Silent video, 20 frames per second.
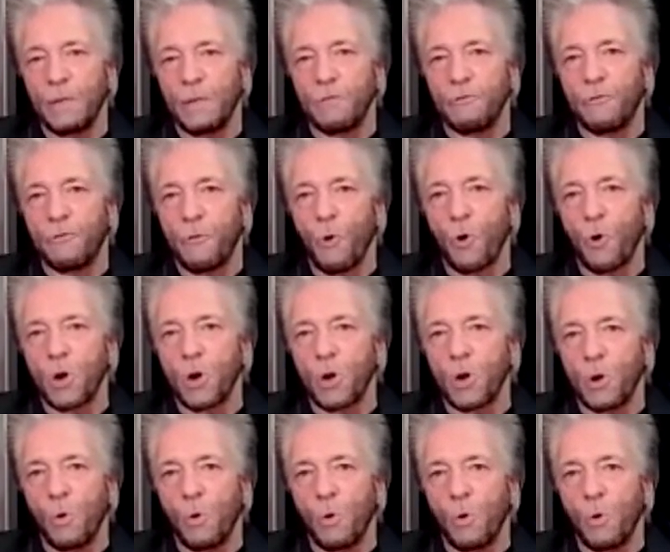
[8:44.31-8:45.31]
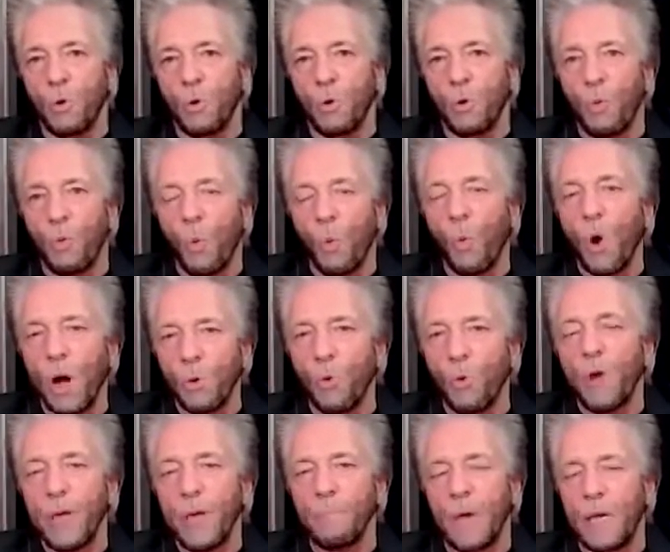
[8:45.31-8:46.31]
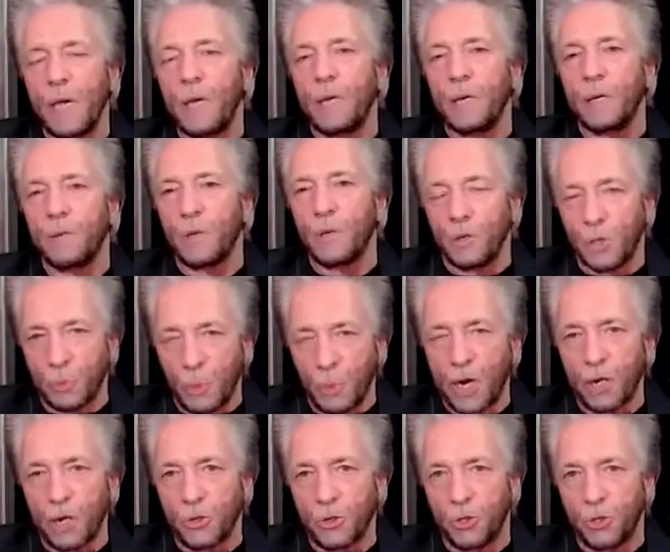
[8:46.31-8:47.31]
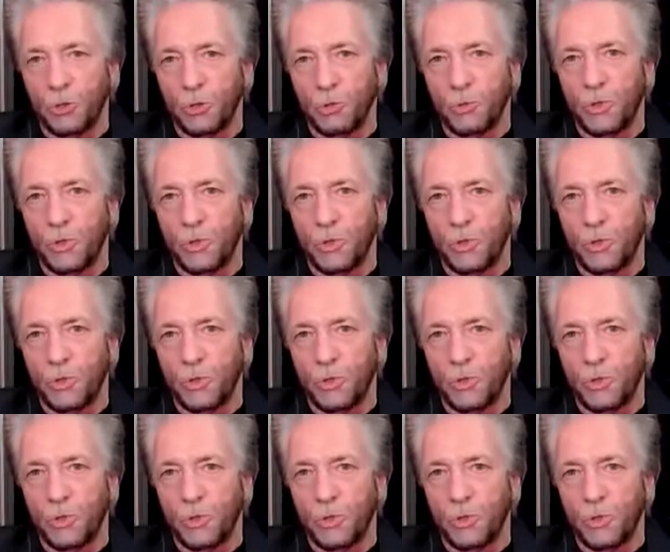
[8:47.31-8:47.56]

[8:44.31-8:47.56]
for what we may aspire to,